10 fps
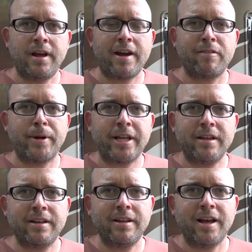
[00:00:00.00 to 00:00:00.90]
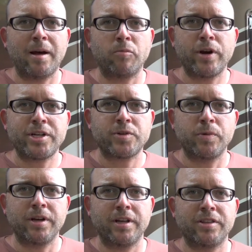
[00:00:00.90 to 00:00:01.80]
Hey everybody, I'm Rich
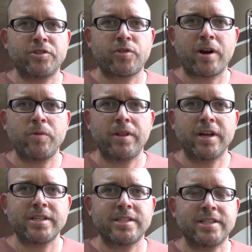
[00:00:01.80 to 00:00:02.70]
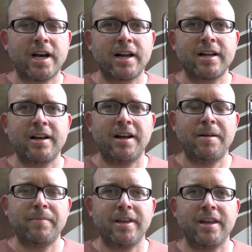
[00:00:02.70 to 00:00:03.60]
with
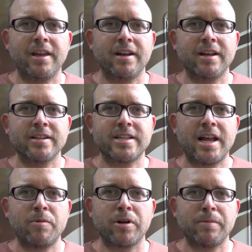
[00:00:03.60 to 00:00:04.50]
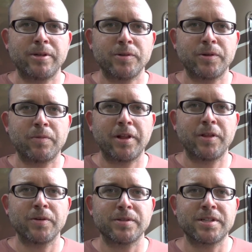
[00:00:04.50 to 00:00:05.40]
TrekWithUs.com, and today we're going to be doing one
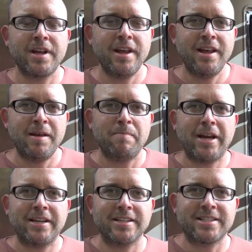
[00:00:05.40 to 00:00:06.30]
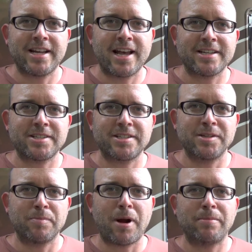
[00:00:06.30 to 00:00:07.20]
of those maintenance tasks
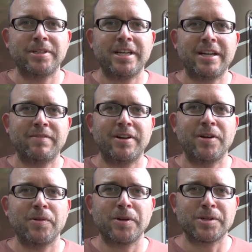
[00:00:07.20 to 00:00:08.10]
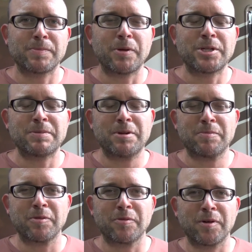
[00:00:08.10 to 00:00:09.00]
you probably didn't even know you're supposed to be
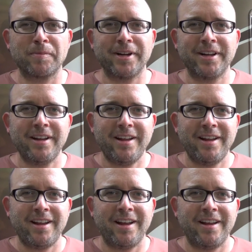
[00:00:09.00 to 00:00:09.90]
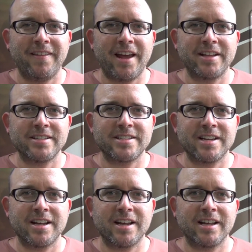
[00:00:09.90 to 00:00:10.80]
performing, and that is
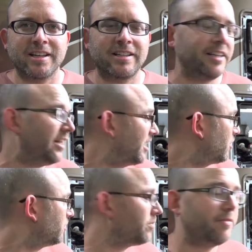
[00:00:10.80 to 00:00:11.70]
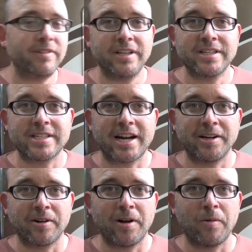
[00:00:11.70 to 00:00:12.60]
cleaning out the inside of
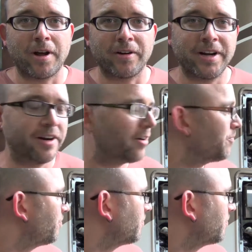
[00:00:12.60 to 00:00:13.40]
your hot water heater.